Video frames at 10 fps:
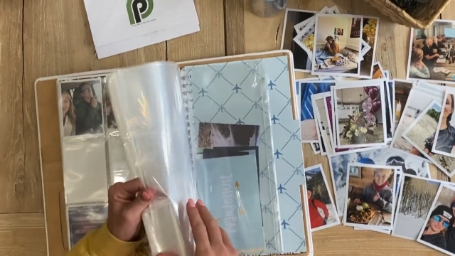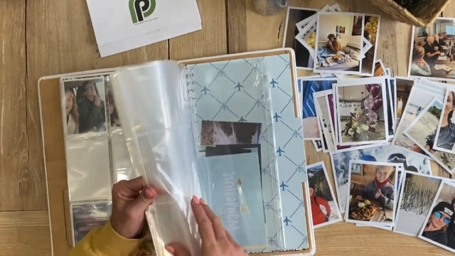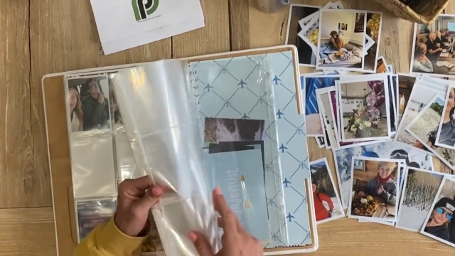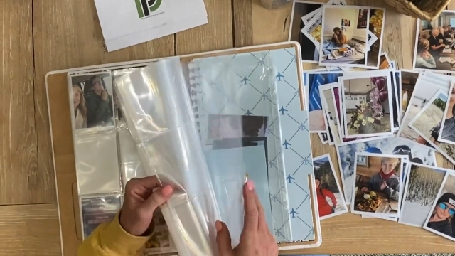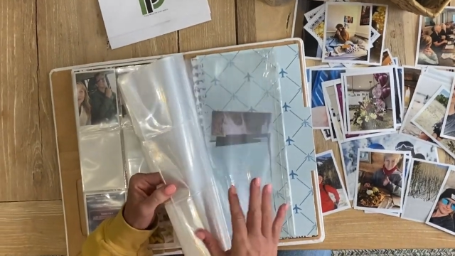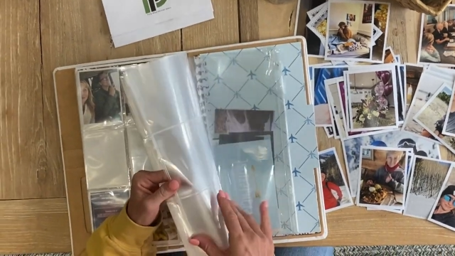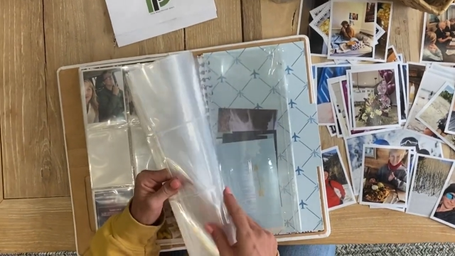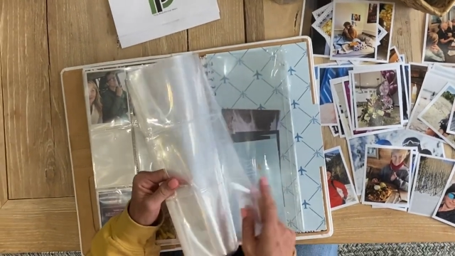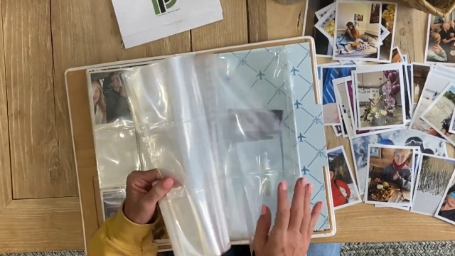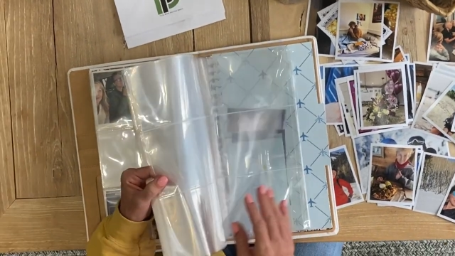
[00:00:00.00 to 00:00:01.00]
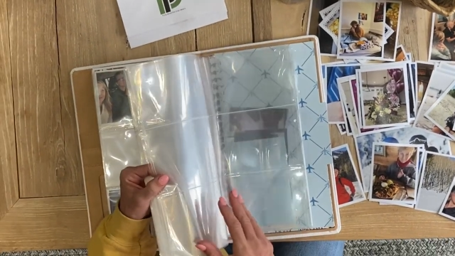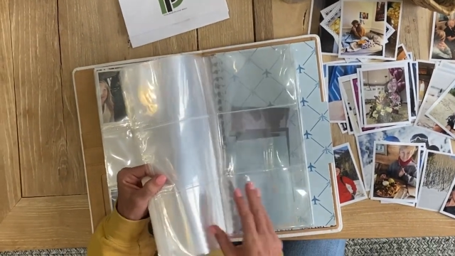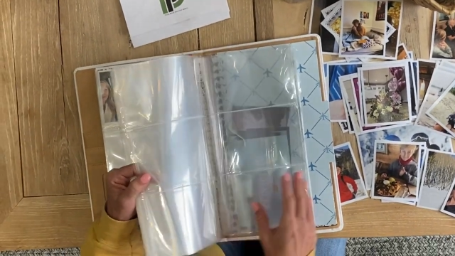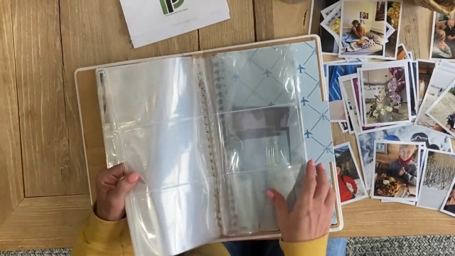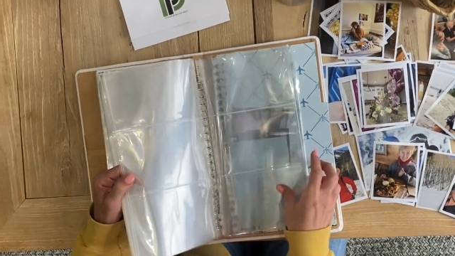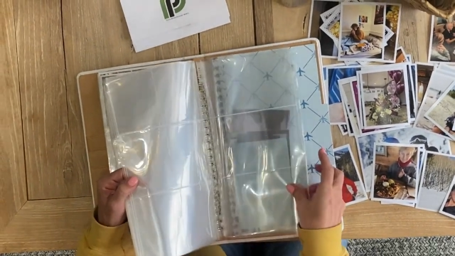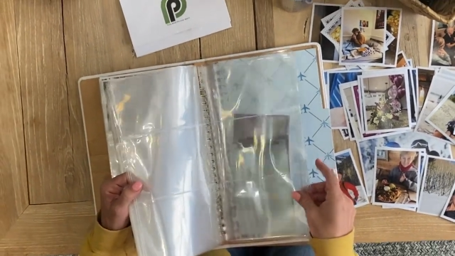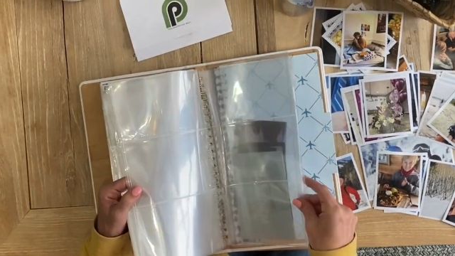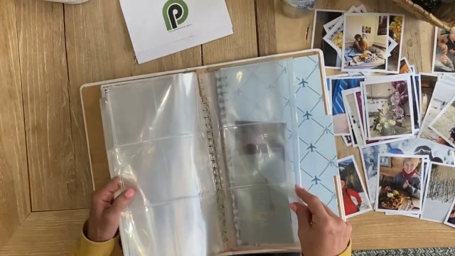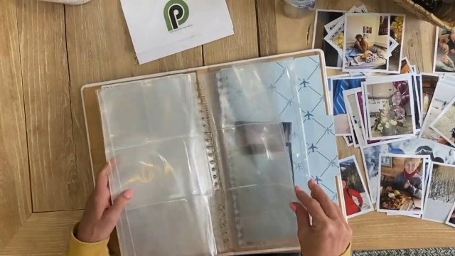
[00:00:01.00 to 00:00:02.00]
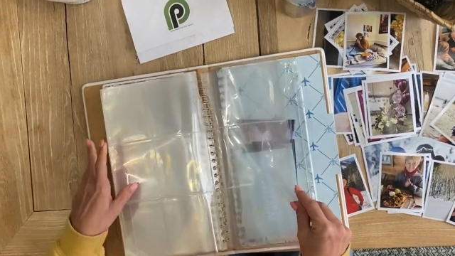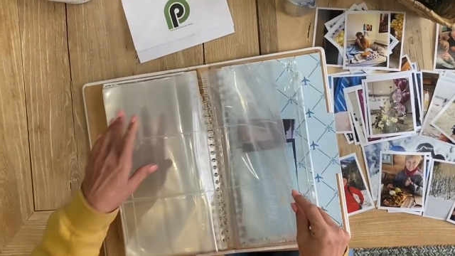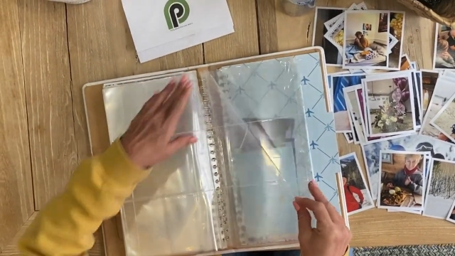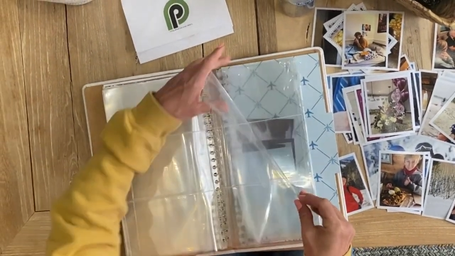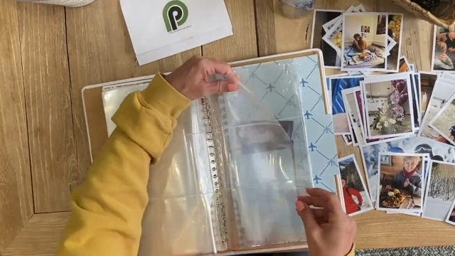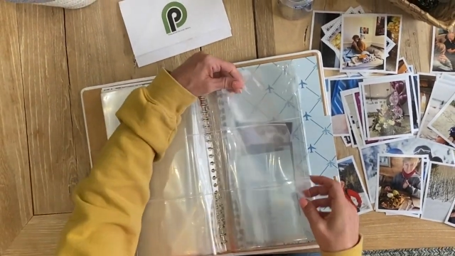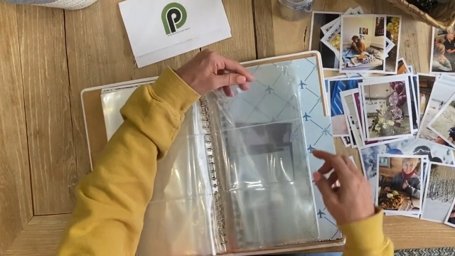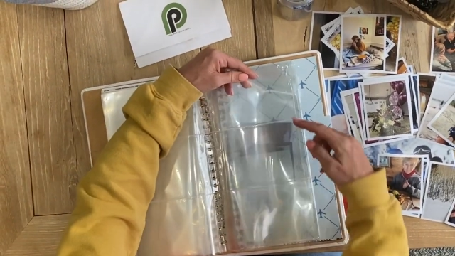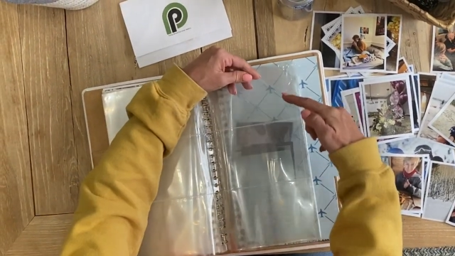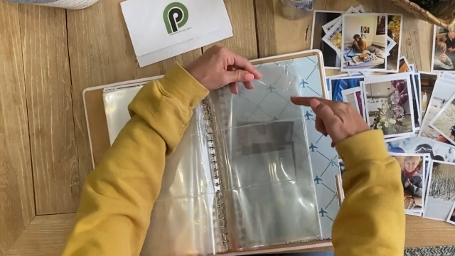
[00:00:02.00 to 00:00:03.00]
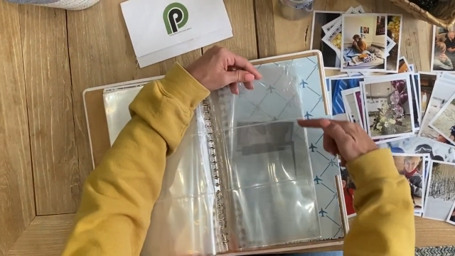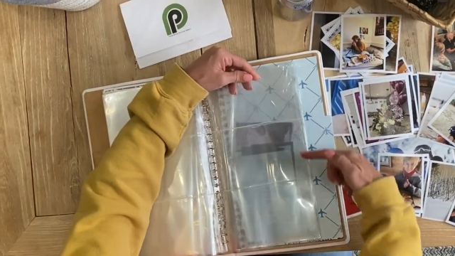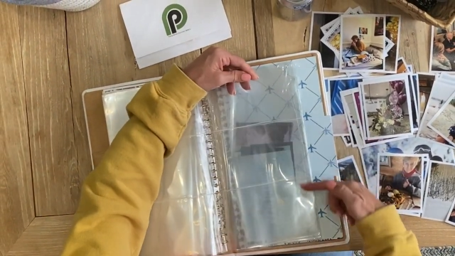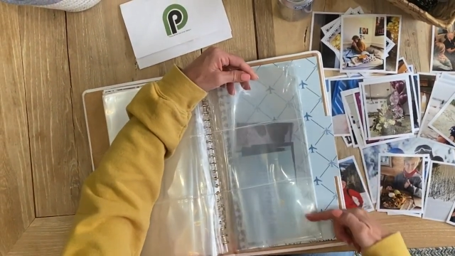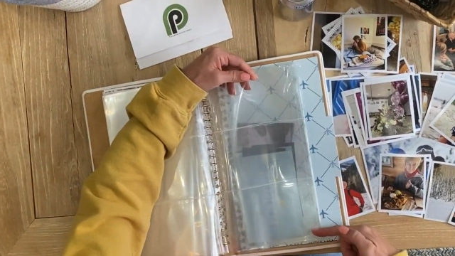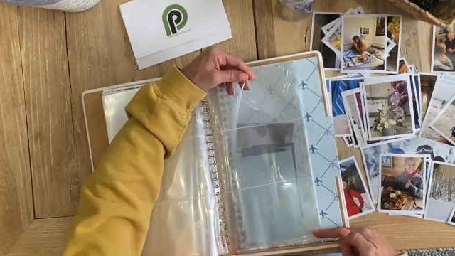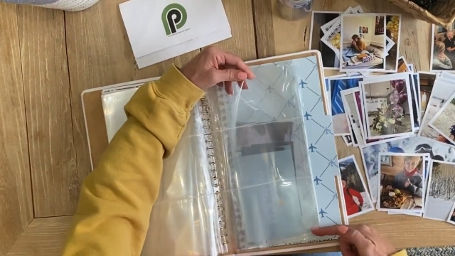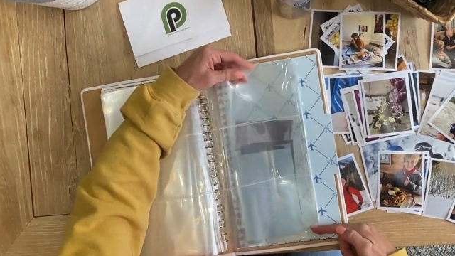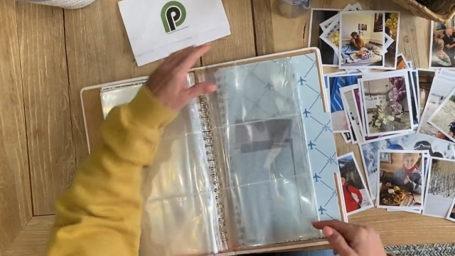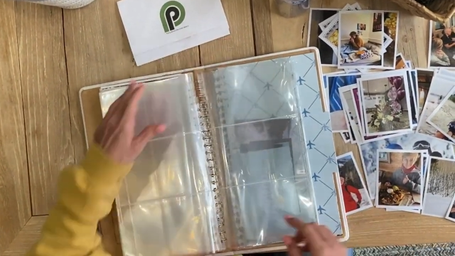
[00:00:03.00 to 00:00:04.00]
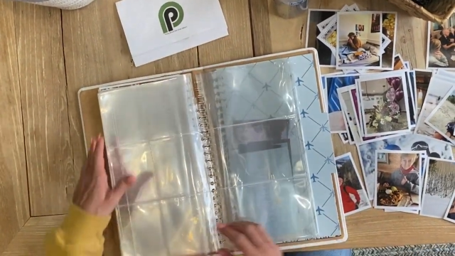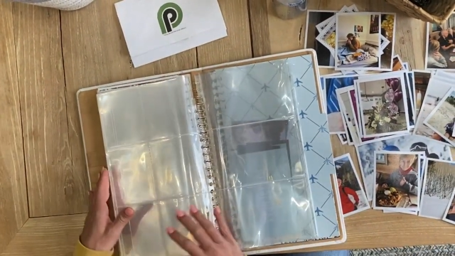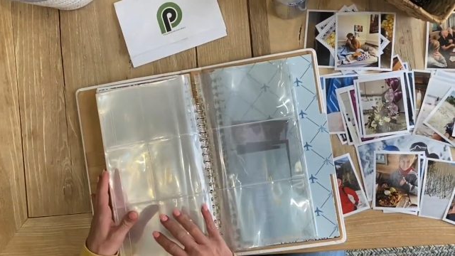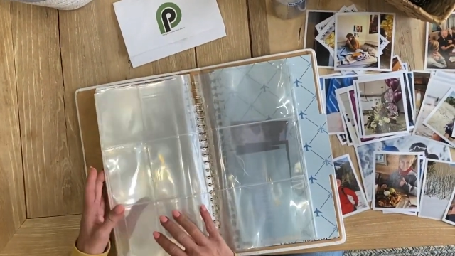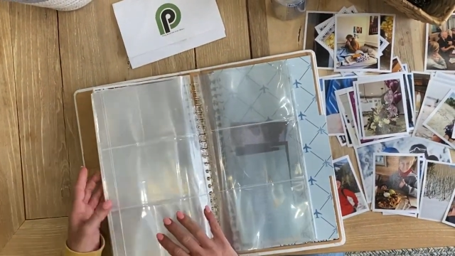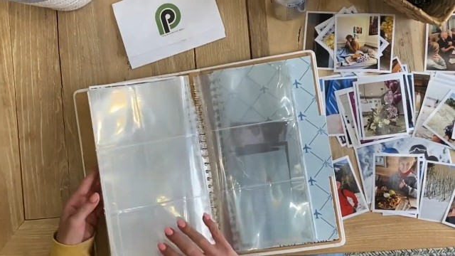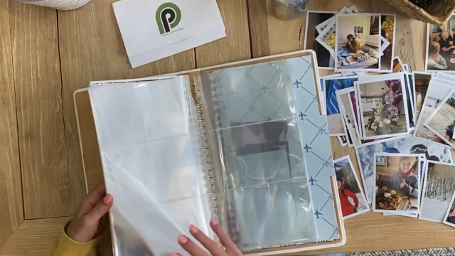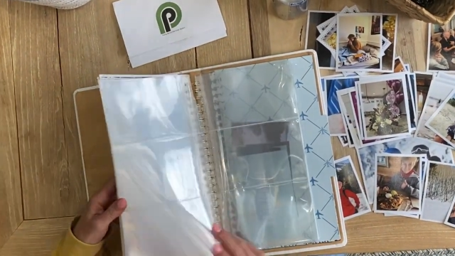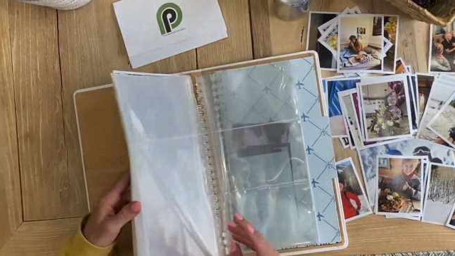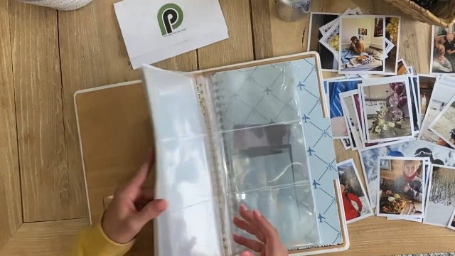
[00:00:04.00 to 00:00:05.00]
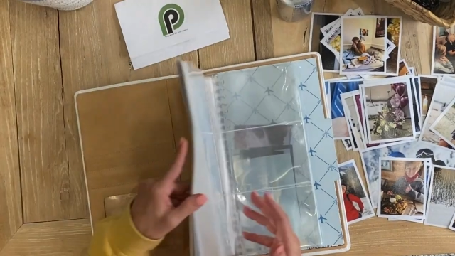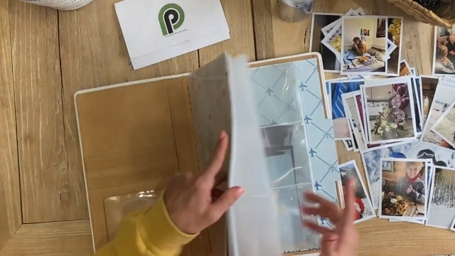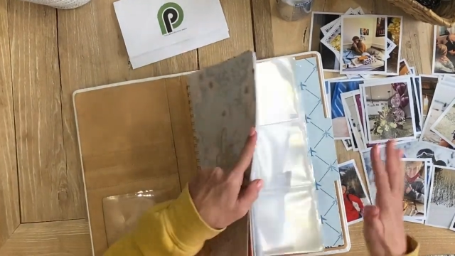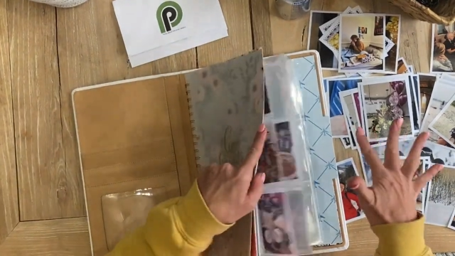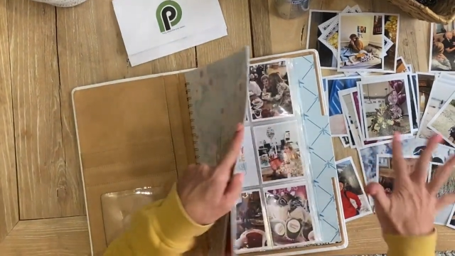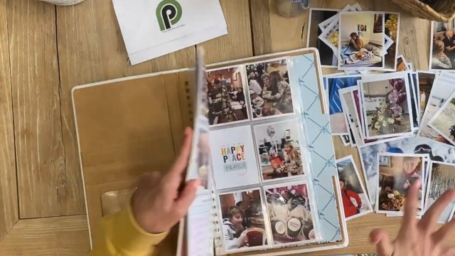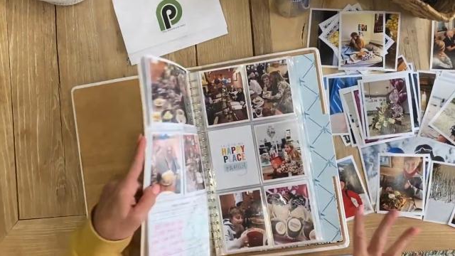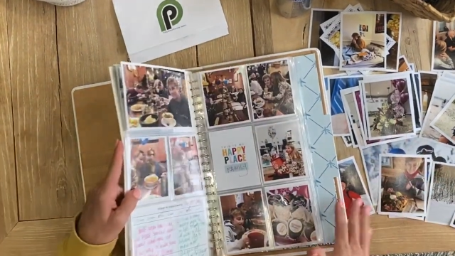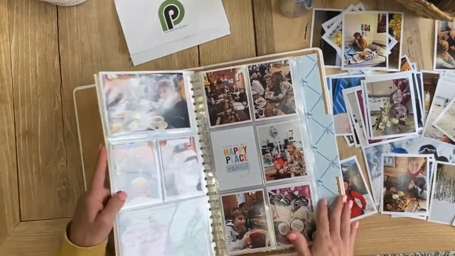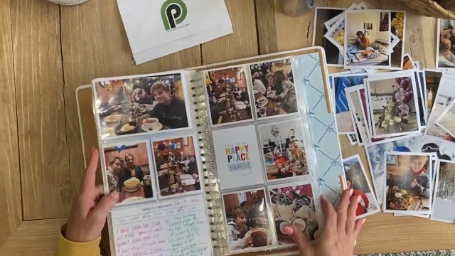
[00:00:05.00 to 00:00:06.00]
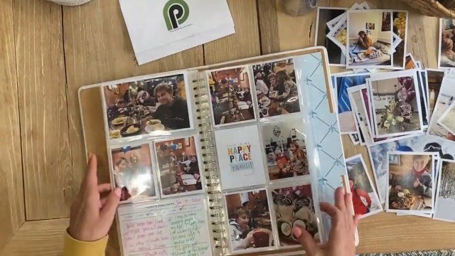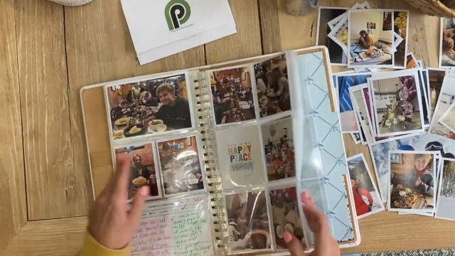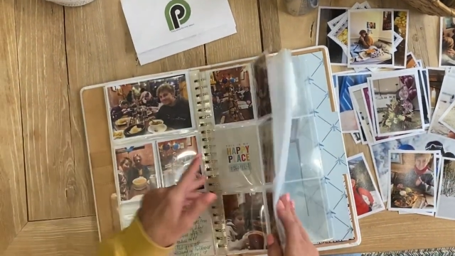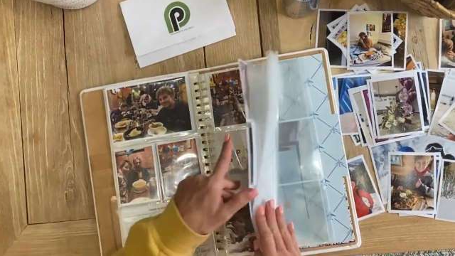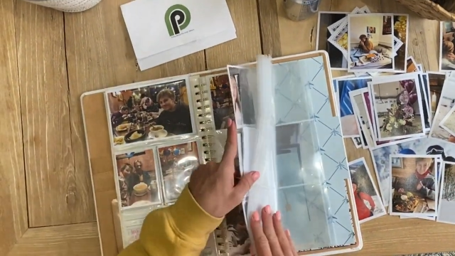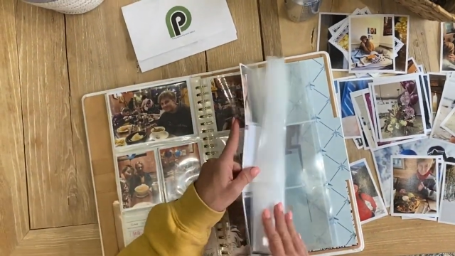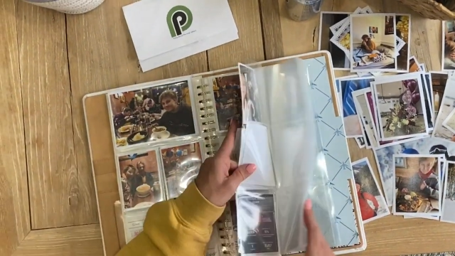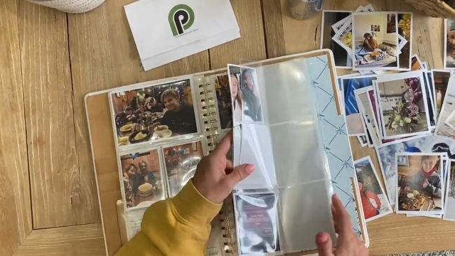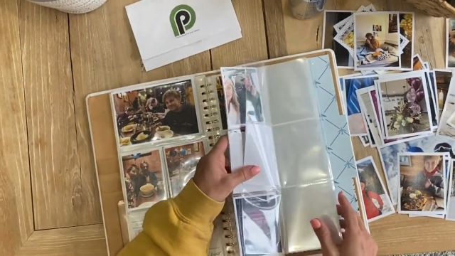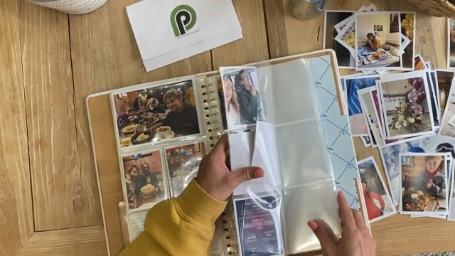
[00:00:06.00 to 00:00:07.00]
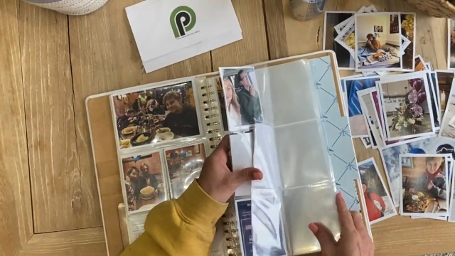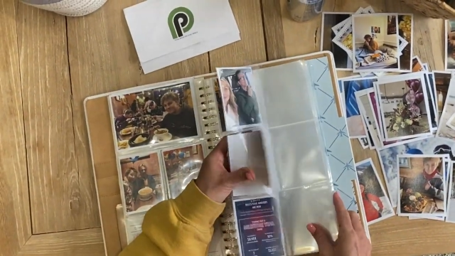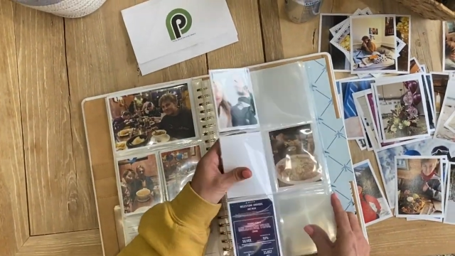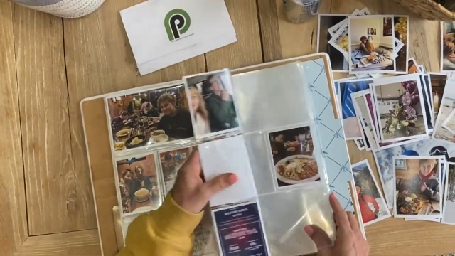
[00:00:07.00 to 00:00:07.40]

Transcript: Nobody's mouth can be seen.